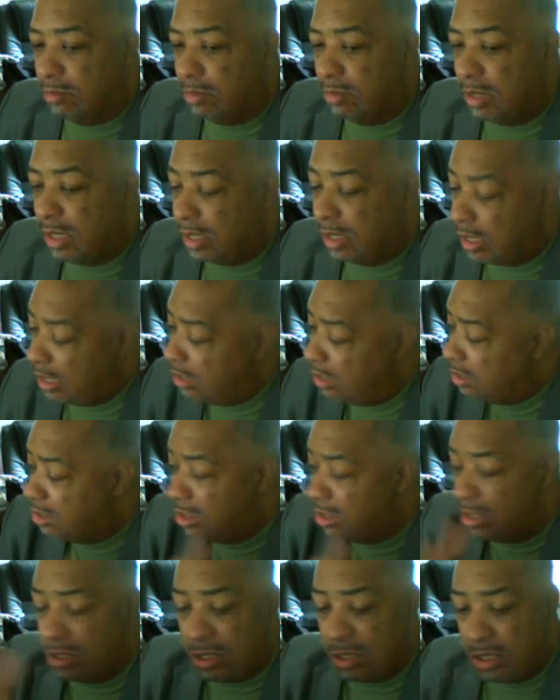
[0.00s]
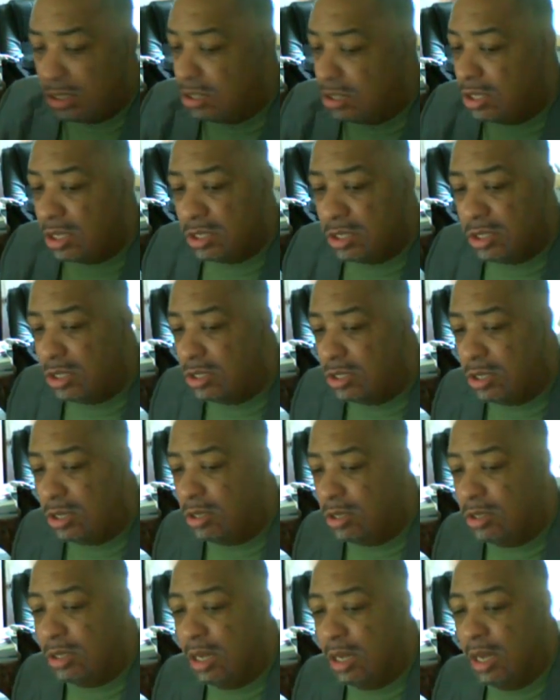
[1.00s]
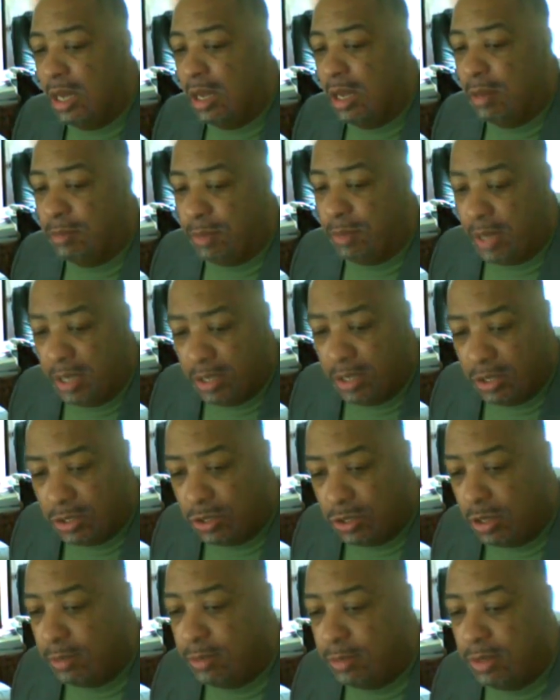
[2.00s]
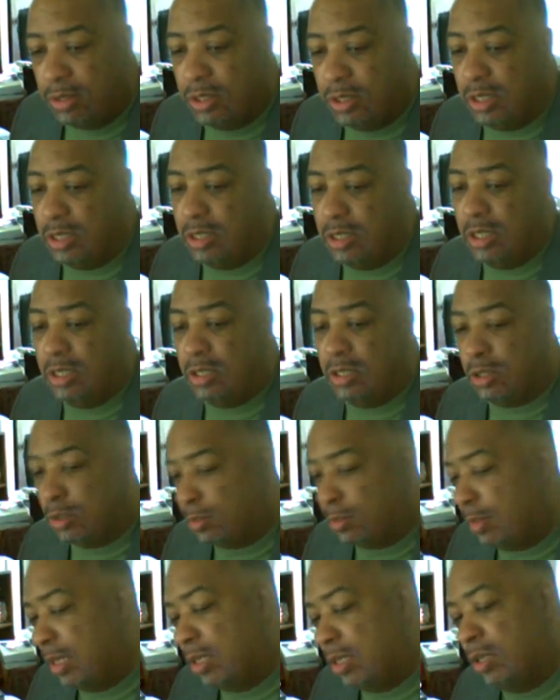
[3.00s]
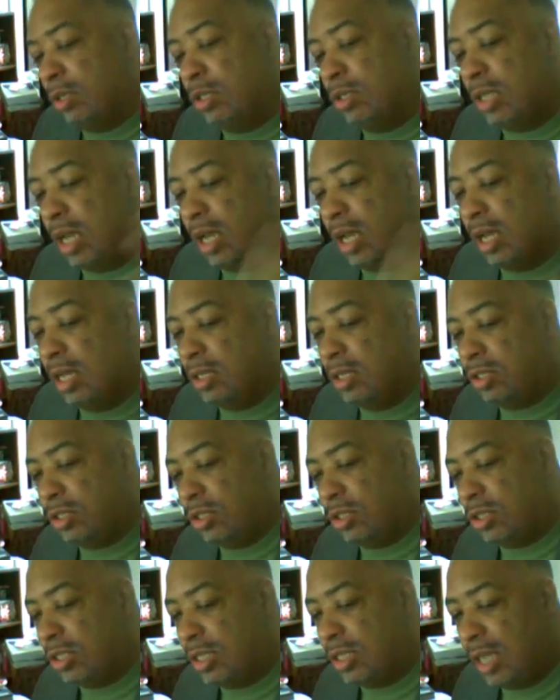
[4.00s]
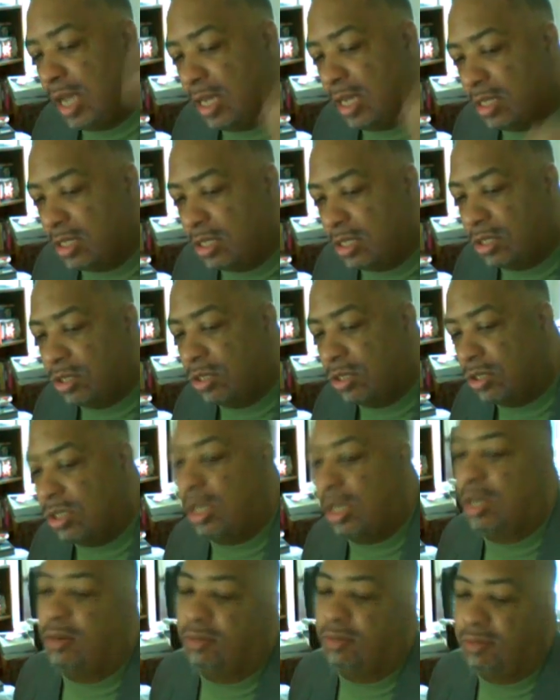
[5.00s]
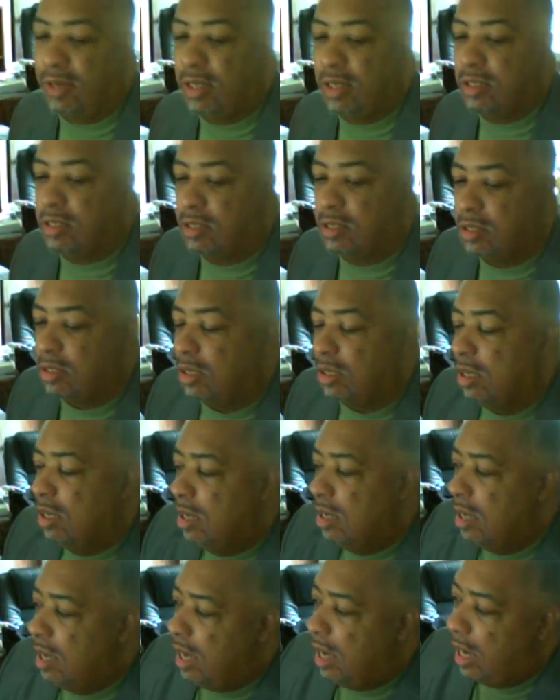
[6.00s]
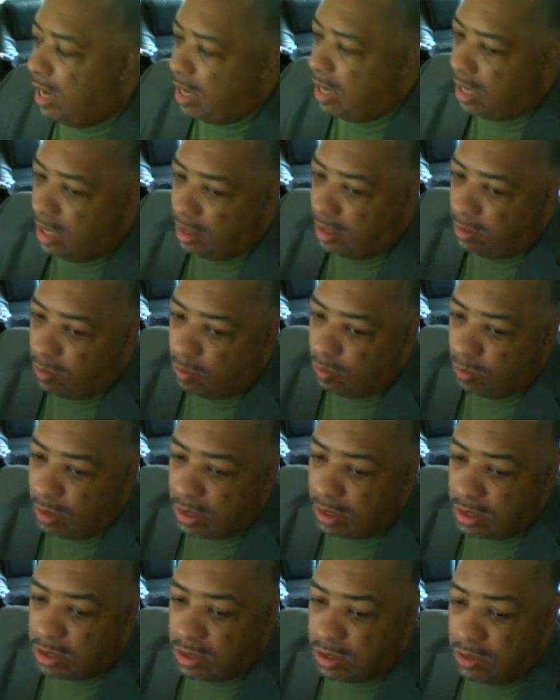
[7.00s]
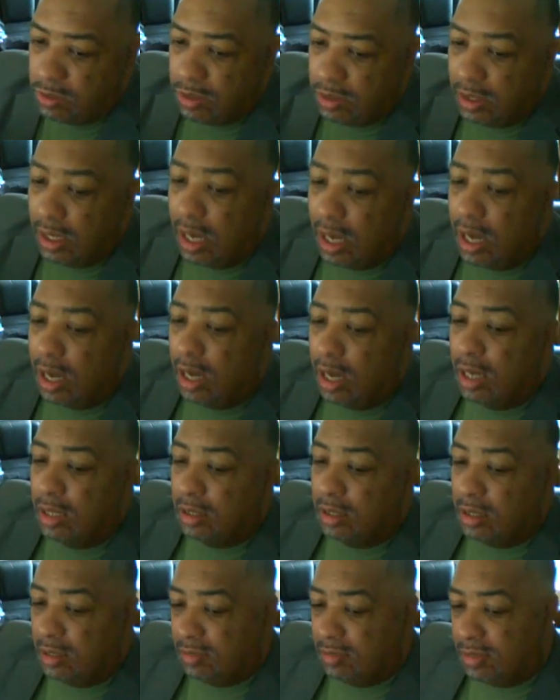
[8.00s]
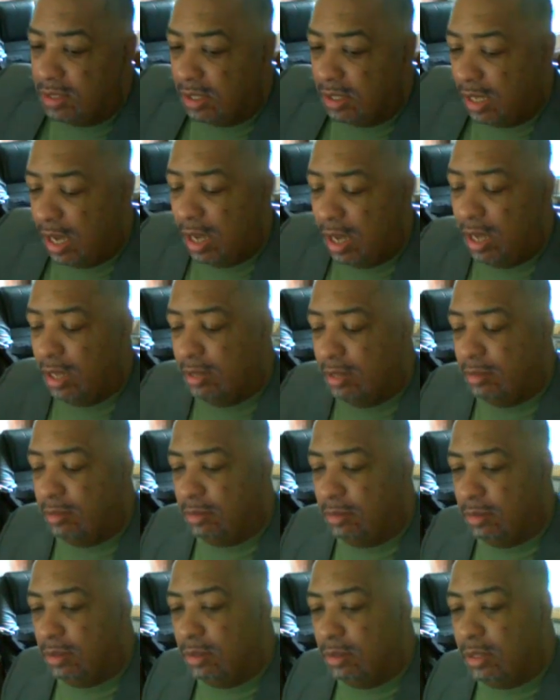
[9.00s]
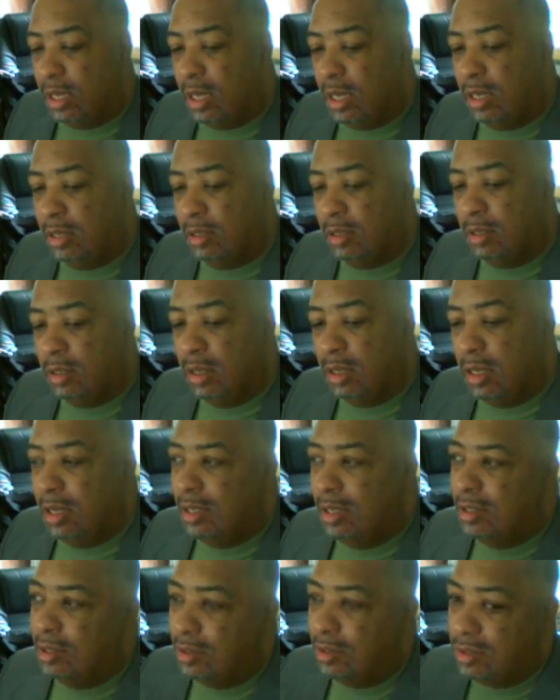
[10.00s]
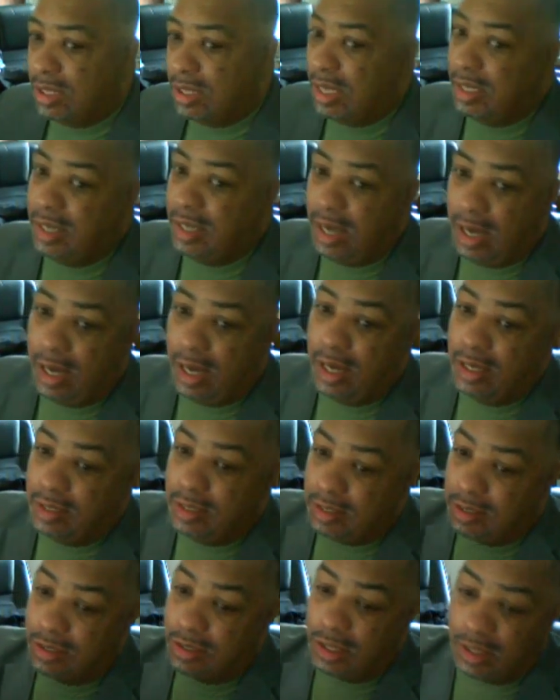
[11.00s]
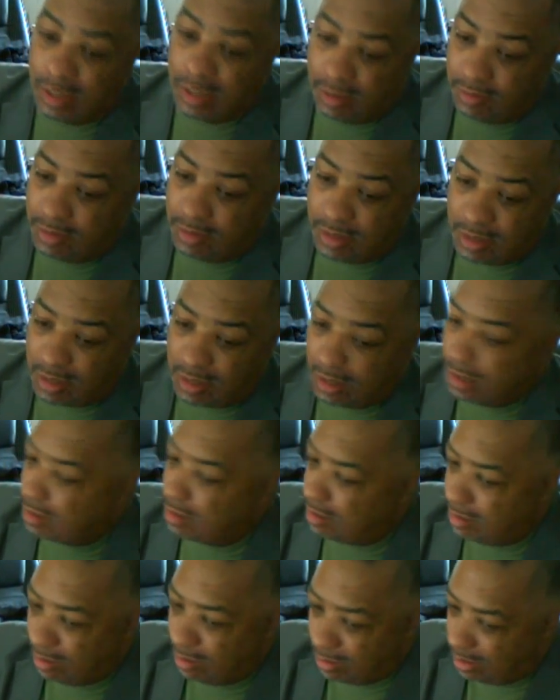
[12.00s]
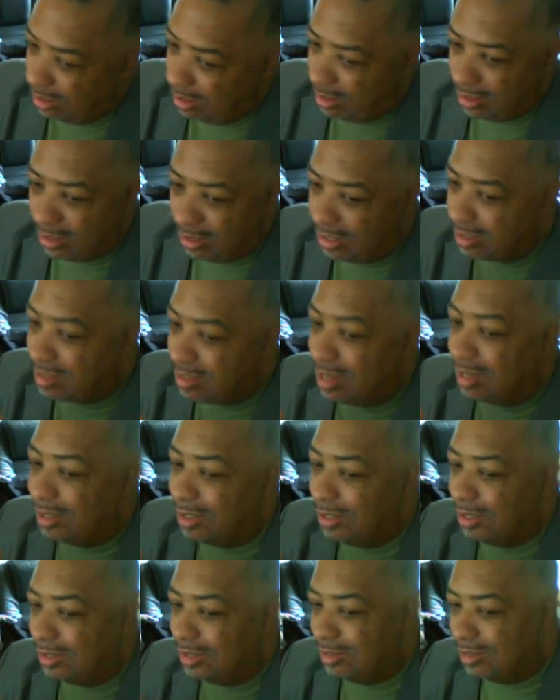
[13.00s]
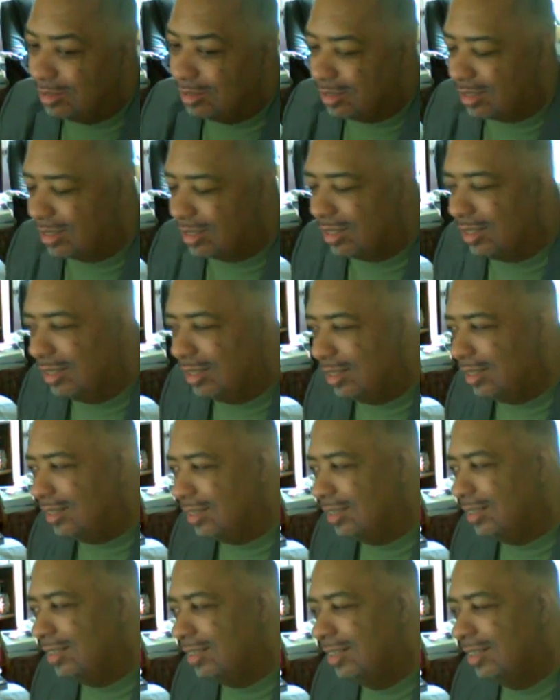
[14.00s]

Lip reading: Like, this is just dessert. Pay your tributes to Caesar's. Make your tithes, your taxes, your sacrifices. And what is due to God, give it to God. Okay? Don't take God's and try to give it to Caesar. Okay? That's not good. Yeah.